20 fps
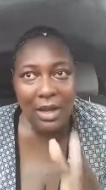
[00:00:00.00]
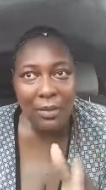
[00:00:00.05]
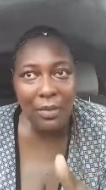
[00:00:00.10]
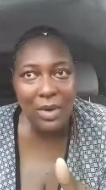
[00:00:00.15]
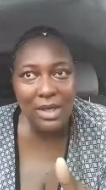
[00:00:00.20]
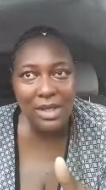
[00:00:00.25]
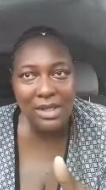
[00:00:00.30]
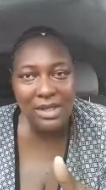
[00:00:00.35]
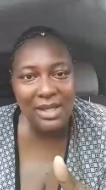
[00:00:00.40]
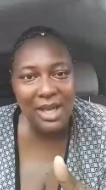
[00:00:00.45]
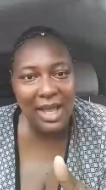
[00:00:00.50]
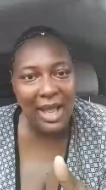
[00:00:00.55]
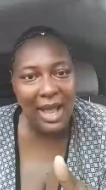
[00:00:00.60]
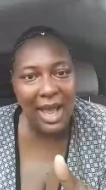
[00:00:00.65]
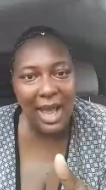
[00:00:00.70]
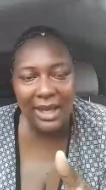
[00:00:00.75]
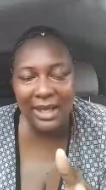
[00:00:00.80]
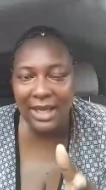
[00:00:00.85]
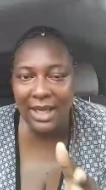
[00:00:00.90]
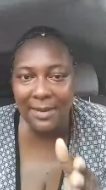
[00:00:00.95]
what is that?
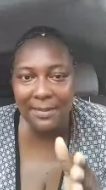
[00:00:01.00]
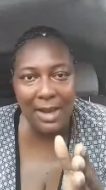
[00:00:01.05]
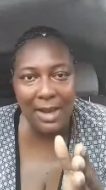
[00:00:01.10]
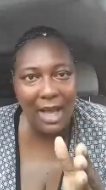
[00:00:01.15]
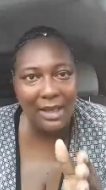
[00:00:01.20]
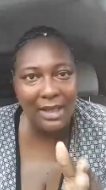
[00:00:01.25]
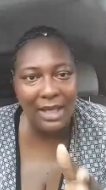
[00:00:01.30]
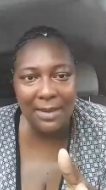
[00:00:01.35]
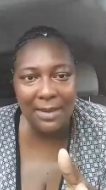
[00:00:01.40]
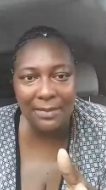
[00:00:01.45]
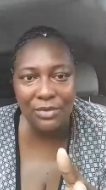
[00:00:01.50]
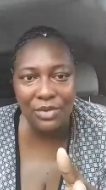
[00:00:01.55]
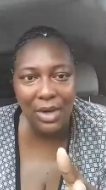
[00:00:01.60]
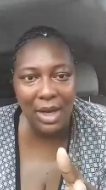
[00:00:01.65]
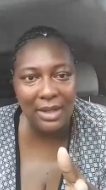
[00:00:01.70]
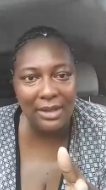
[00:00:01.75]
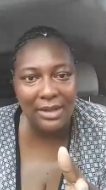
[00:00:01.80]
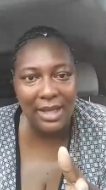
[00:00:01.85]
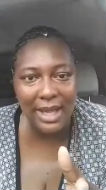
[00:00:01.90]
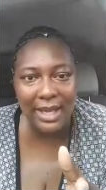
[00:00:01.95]
I keep, I keep
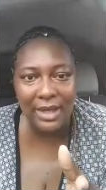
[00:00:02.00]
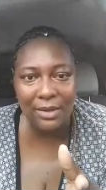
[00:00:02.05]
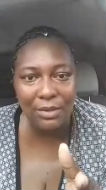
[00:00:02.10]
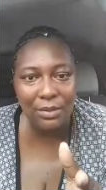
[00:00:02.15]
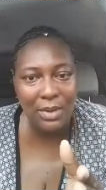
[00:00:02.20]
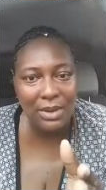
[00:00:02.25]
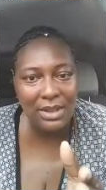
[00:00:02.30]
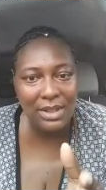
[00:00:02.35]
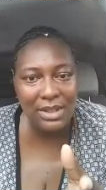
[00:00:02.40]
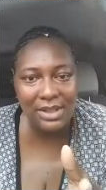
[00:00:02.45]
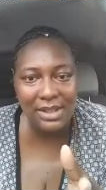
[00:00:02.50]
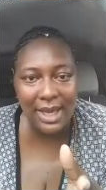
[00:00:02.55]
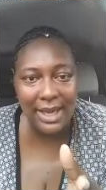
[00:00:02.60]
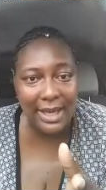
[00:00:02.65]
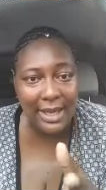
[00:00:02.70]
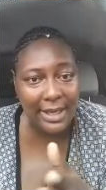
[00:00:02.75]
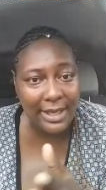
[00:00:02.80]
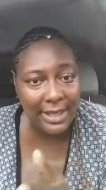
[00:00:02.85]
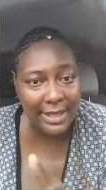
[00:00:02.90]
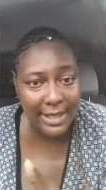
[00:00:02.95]
trying to think what to
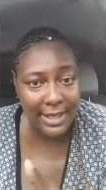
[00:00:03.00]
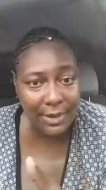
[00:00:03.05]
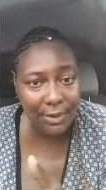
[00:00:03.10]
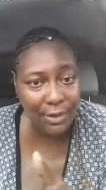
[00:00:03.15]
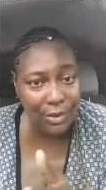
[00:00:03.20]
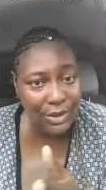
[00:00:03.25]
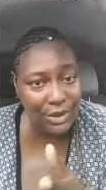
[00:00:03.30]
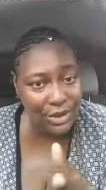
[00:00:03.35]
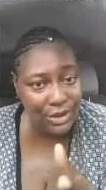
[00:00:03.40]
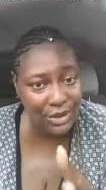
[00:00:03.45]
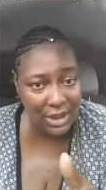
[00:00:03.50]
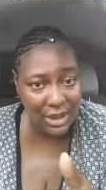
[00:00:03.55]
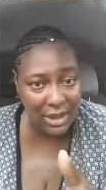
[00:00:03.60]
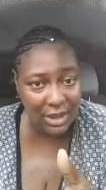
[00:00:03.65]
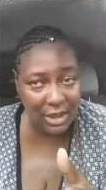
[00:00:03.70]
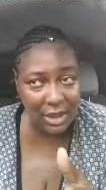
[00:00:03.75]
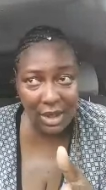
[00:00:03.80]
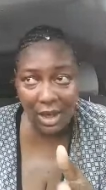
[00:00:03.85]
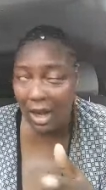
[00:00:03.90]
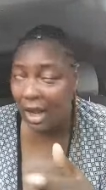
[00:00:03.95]
say. He or
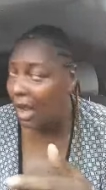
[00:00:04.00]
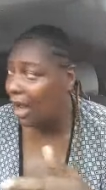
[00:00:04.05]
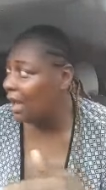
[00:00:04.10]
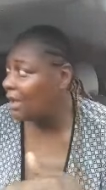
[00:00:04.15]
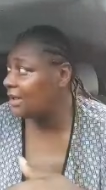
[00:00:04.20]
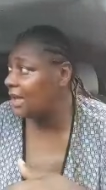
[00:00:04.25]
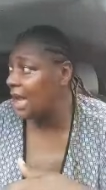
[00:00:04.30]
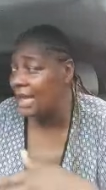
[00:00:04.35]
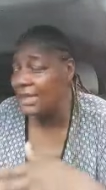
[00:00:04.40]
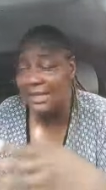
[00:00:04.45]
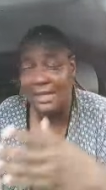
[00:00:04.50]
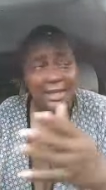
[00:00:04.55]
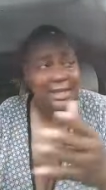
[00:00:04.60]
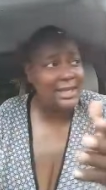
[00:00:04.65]
she. That's a